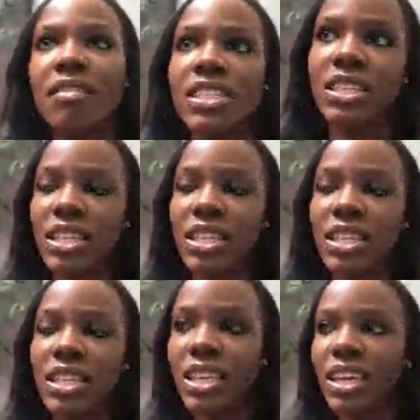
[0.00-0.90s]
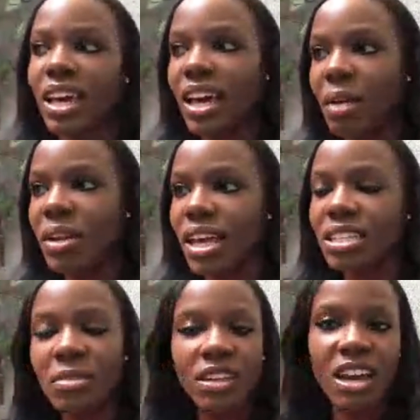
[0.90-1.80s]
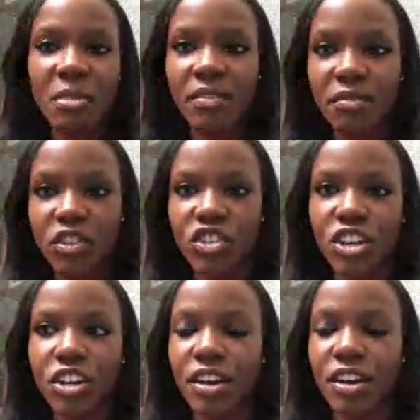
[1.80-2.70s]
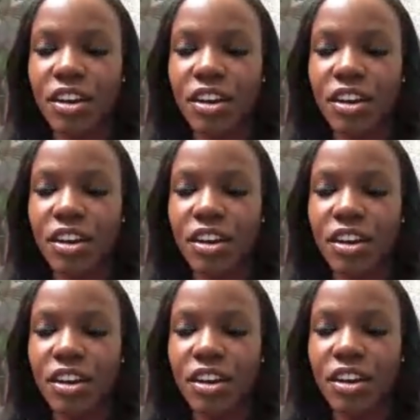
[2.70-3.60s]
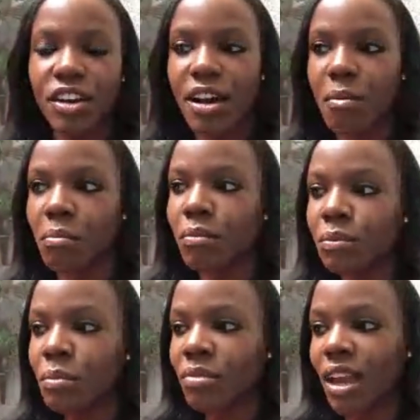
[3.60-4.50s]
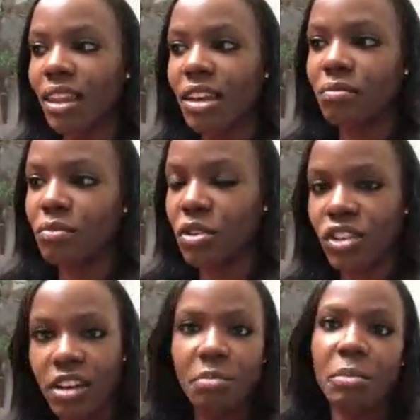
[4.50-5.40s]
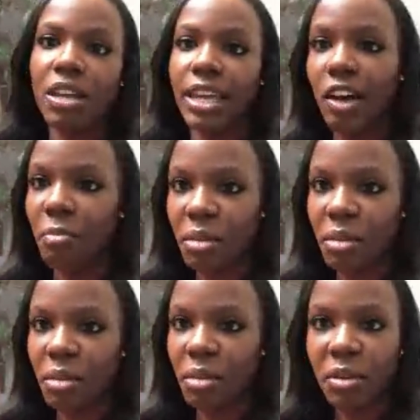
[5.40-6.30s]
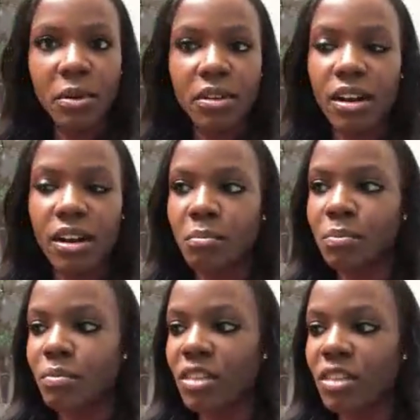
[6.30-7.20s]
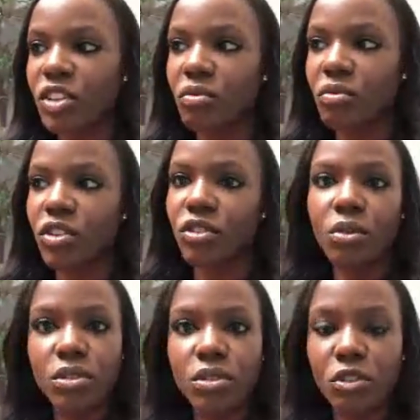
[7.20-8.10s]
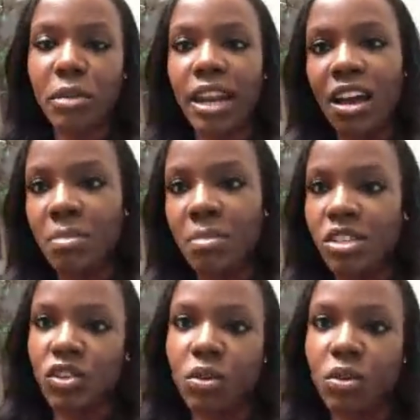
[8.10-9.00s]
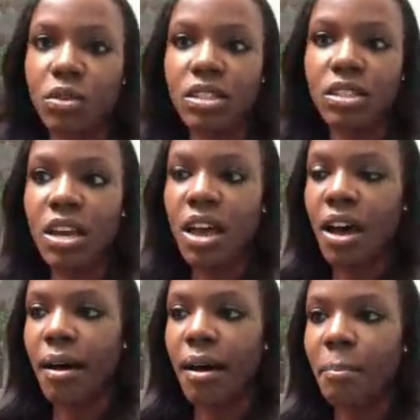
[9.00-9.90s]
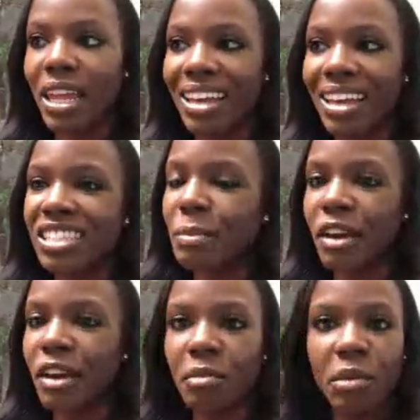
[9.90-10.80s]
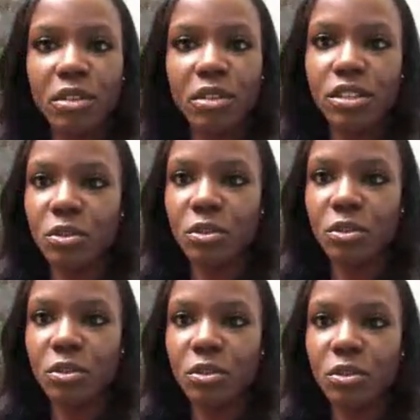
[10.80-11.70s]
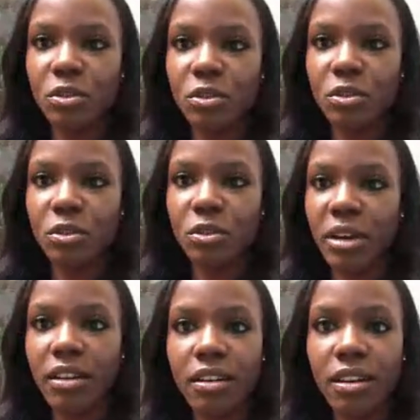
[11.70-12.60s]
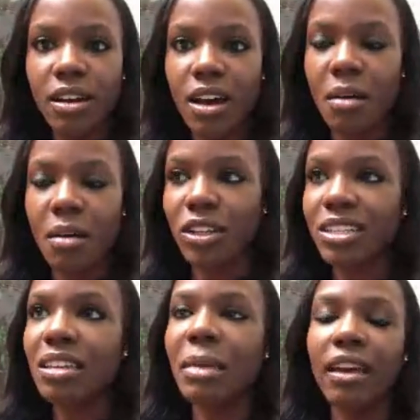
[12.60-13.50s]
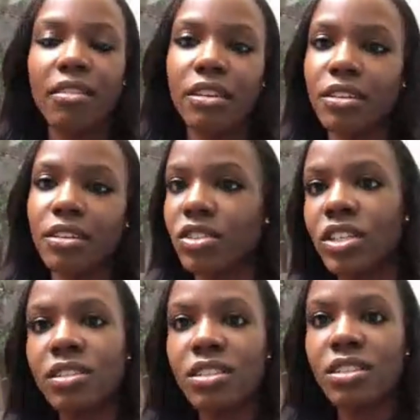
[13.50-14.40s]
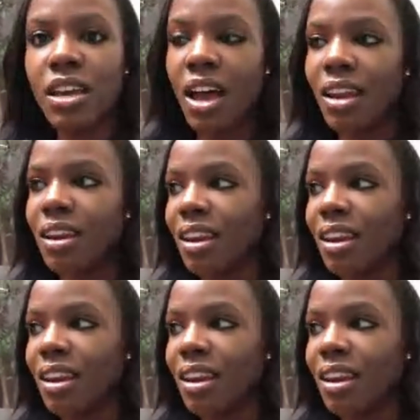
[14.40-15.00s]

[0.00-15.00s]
I mean, obviously, I would like something to come of it for sure. Um, I like reaching out to people. I like helping people, um, especially reach their goals, their body composition goals. Um, I like inspiring people to do better um, or at least to make healthier decisions.